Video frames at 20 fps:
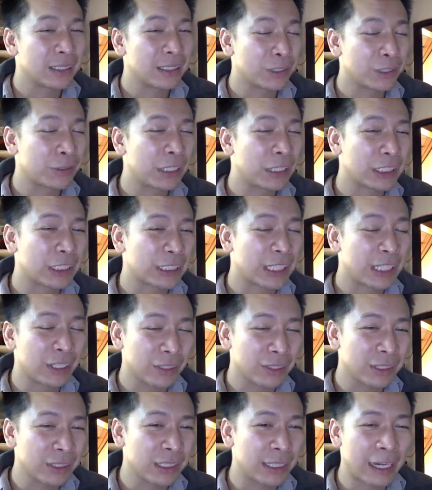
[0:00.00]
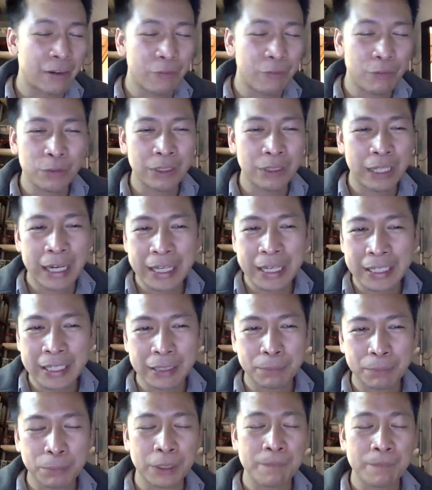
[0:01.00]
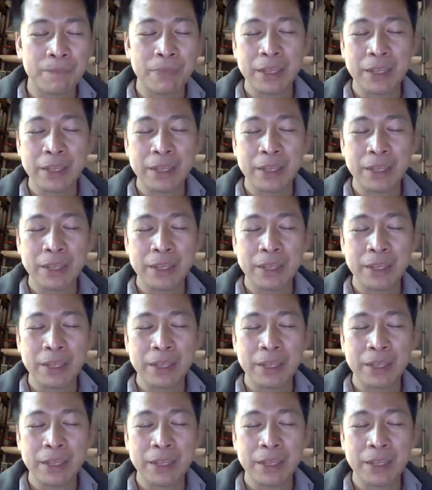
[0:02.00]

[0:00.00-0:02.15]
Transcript: The critics killed it, everyone hated it, but